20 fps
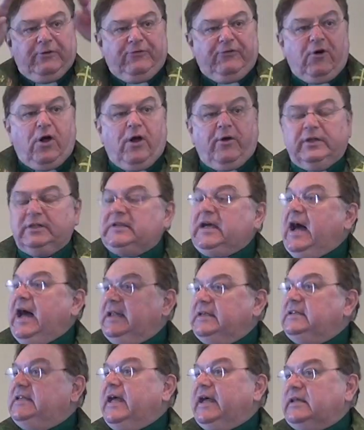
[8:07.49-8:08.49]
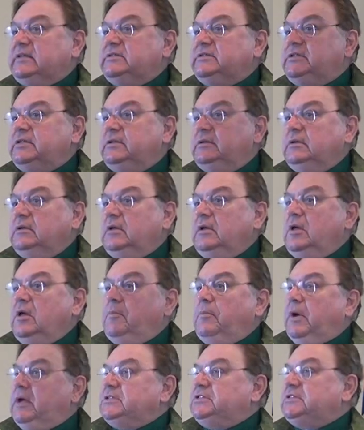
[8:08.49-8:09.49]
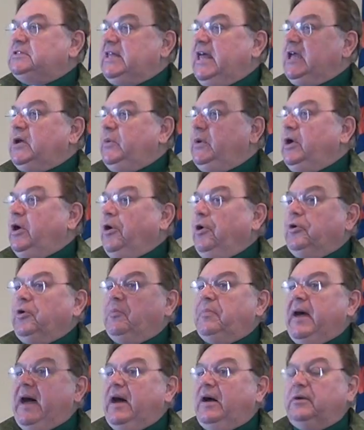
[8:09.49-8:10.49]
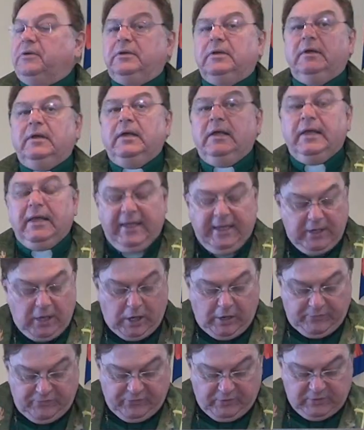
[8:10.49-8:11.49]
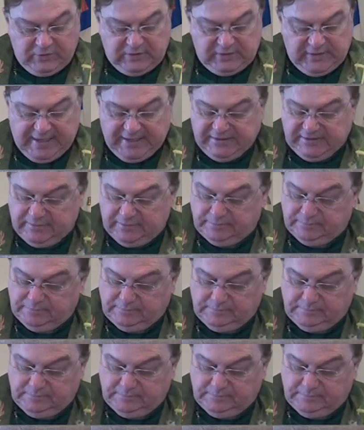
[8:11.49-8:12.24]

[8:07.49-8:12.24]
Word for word: a foreign context, much like we heard about in our first lesson.